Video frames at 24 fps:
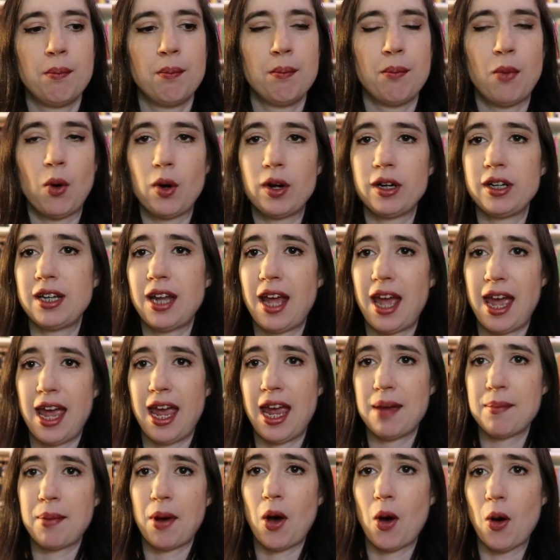Mort and
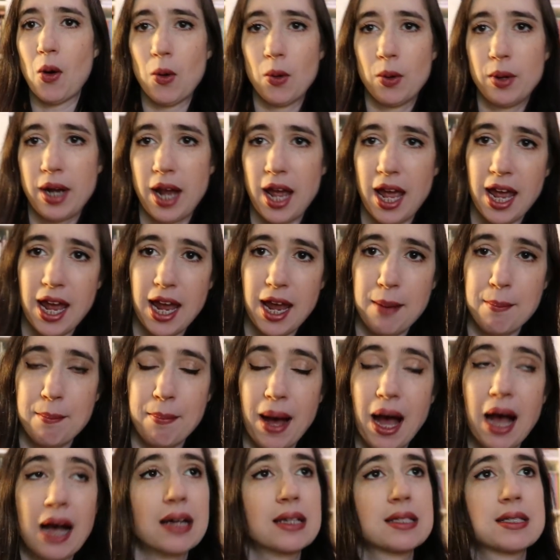Abe own a
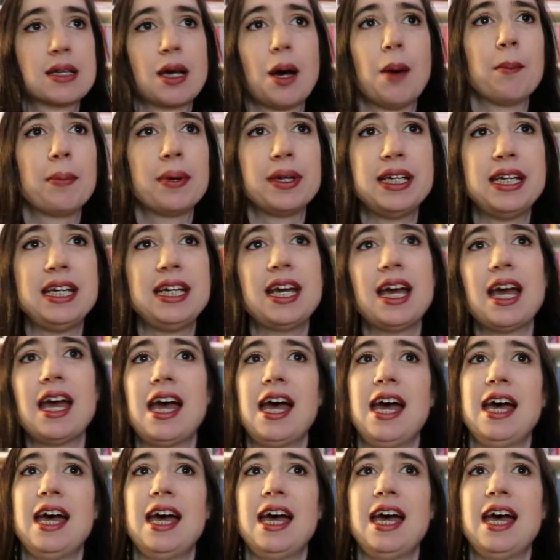box company,